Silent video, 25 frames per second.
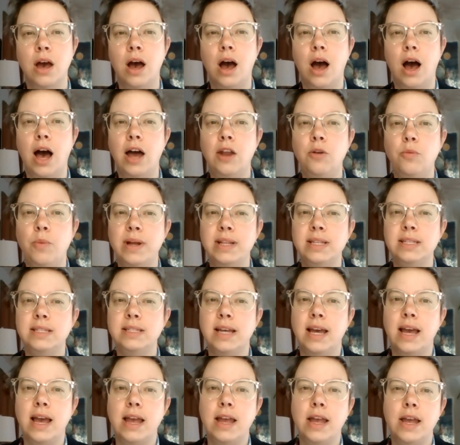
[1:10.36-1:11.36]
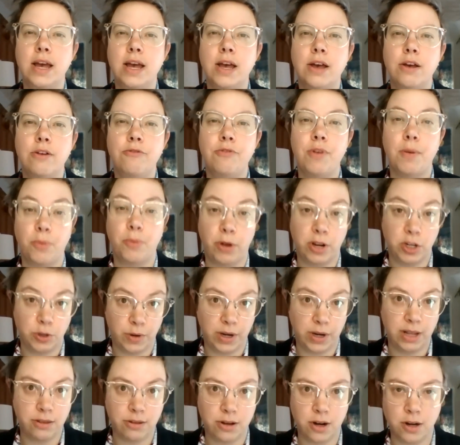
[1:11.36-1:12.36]
On Wednesday, February
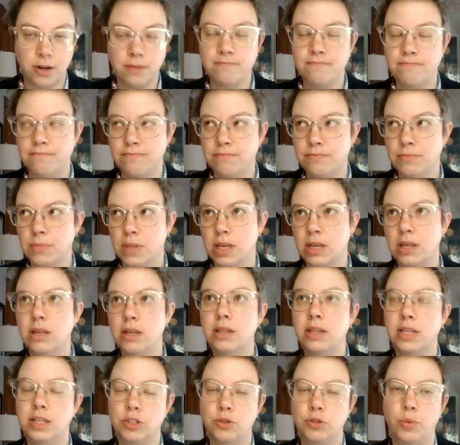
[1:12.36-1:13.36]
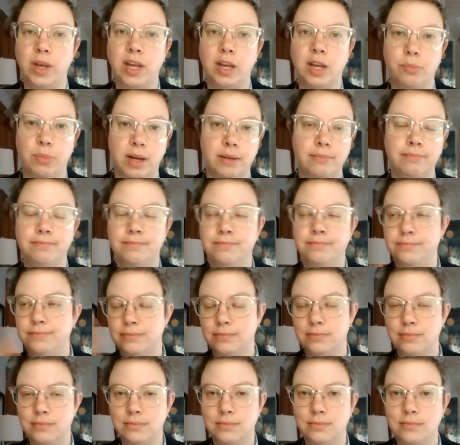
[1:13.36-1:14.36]
23rd, this week, but
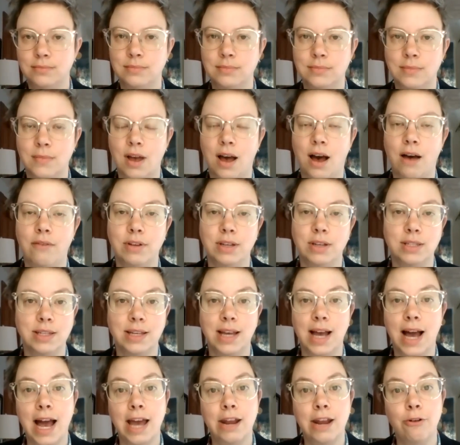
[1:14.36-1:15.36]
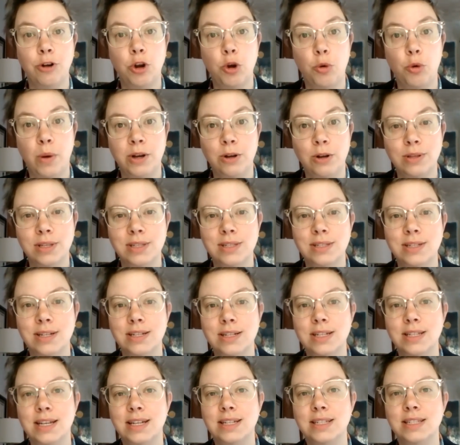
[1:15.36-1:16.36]
obviously I don't know when you're listening
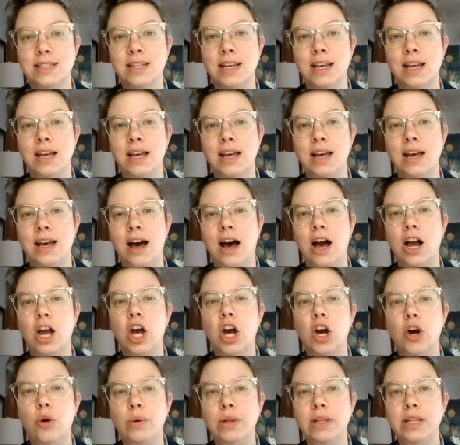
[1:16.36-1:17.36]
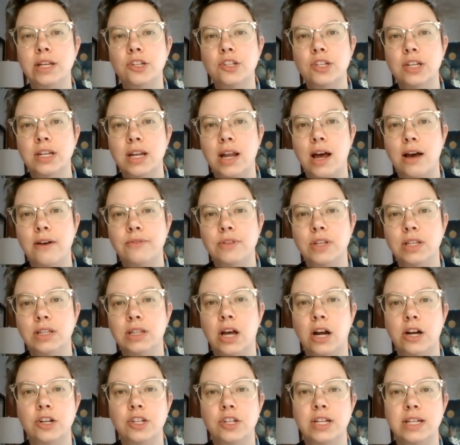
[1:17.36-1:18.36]
to this, a coalition of the
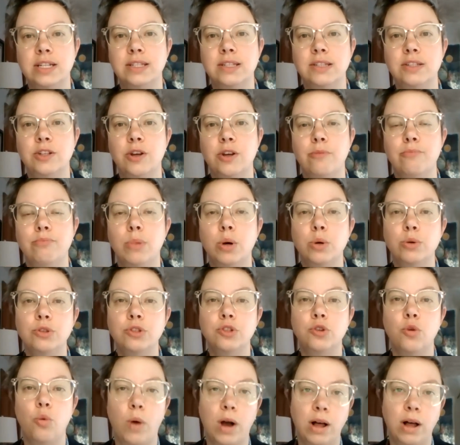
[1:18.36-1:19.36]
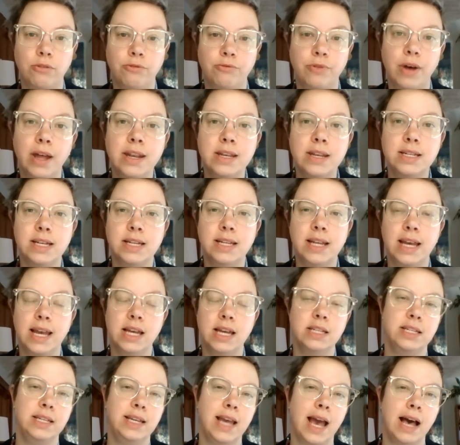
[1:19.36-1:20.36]
largest, most well-funded
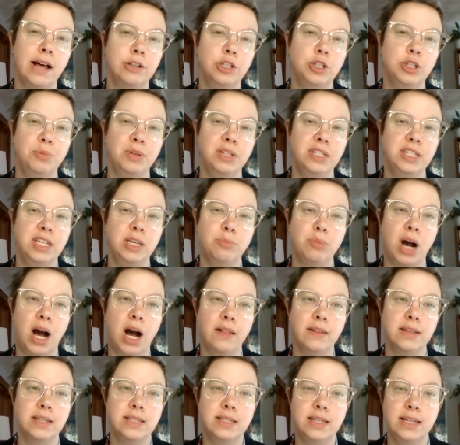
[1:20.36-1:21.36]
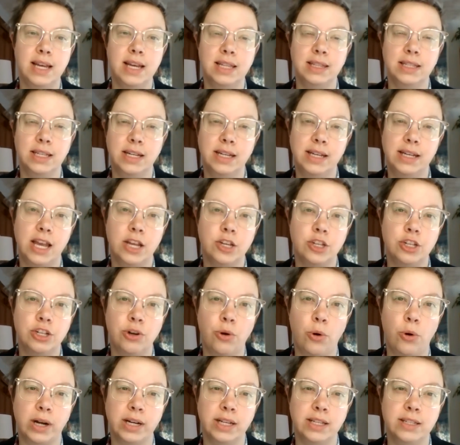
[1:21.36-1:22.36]
anti-LGBT policy and litigation
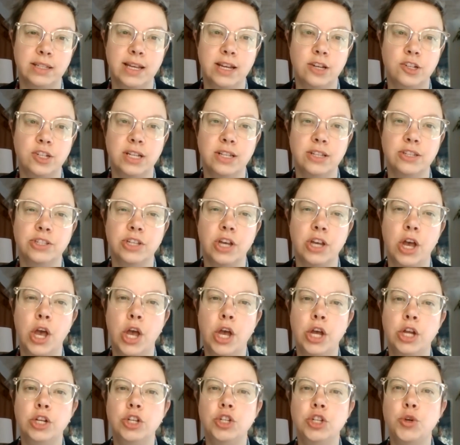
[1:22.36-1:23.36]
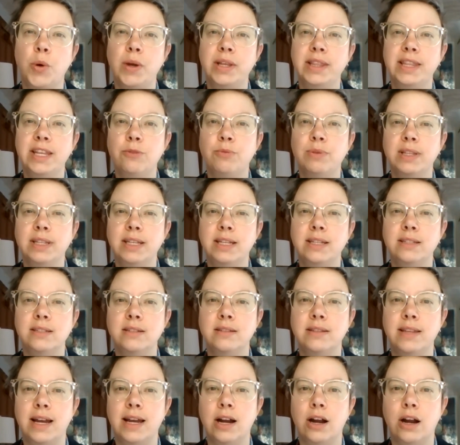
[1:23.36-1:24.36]
organizations jointly
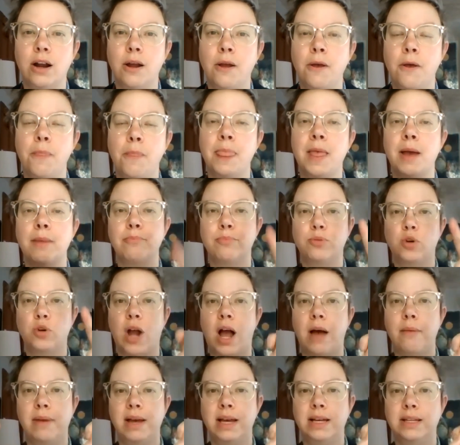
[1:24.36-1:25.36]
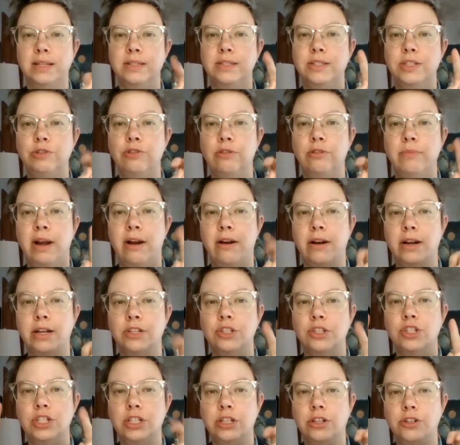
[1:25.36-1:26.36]
released their promise to
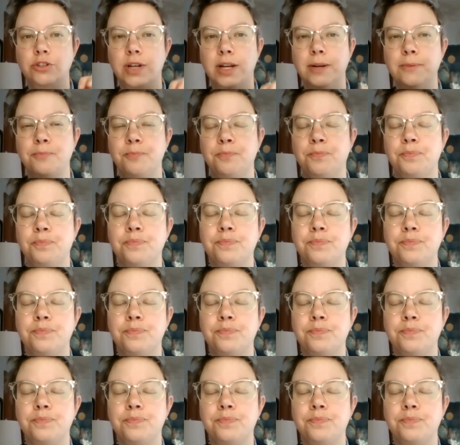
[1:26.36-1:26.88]
America's children.